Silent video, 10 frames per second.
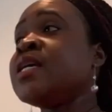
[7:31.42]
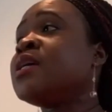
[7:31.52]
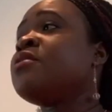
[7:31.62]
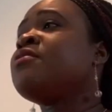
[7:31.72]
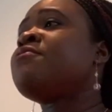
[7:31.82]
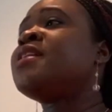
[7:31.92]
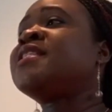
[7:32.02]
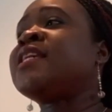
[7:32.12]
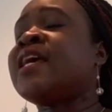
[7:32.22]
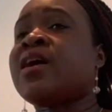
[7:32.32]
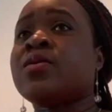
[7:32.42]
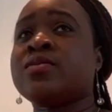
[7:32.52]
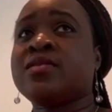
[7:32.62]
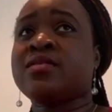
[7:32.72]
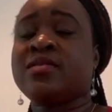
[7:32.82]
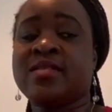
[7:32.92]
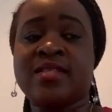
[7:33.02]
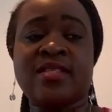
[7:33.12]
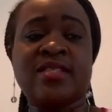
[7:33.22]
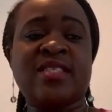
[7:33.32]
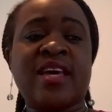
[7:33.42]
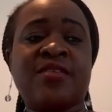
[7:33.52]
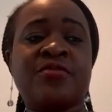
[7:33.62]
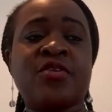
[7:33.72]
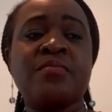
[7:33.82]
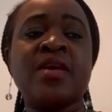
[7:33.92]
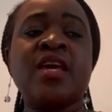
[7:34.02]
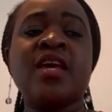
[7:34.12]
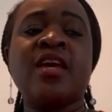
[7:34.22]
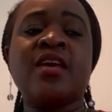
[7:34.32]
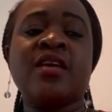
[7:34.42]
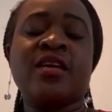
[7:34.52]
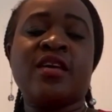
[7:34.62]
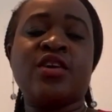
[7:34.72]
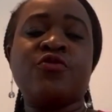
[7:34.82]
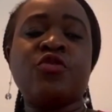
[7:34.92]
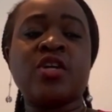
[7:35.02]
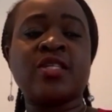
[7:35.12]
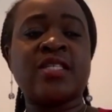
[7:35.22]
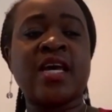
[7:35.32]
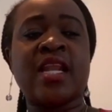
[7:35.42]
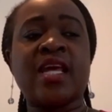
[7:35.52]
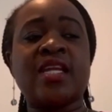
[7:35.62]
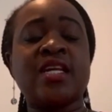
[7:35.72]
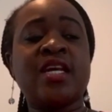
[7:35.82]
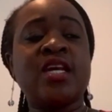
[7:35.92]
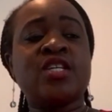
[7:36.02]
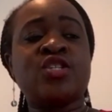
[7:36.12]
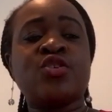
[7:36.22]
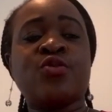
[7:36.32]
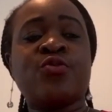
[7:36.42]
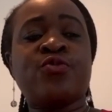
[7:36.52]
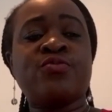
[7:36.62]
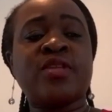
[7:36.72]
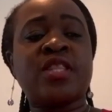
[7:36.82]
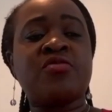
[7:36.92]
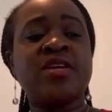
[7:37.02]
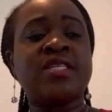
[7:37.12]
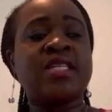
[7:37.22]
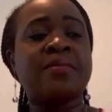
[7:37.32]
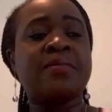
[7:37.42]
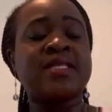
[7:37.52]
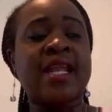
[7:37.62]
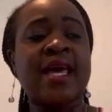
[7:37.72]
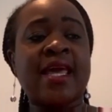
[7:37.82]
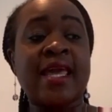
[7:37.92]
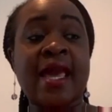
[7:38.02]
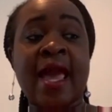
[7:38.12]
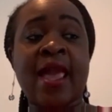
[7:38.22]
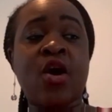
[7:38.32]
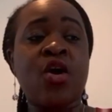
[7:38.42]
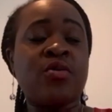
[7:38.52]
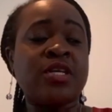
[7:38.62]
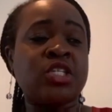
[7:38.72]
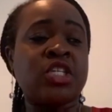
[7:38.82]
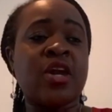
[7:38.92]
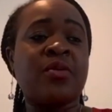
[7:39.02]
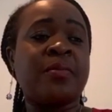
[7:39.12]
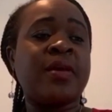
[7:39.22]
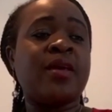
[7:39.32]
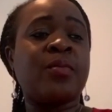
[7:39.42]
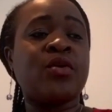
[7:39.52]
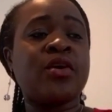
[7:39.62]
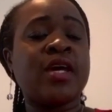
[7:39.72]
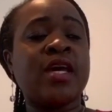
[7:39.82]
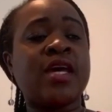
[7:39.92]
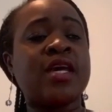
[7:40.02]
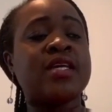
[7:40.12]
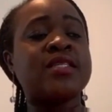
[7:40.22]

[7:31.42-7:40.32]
written out, then for me, you've not started. So the three steps that I, I always share with people is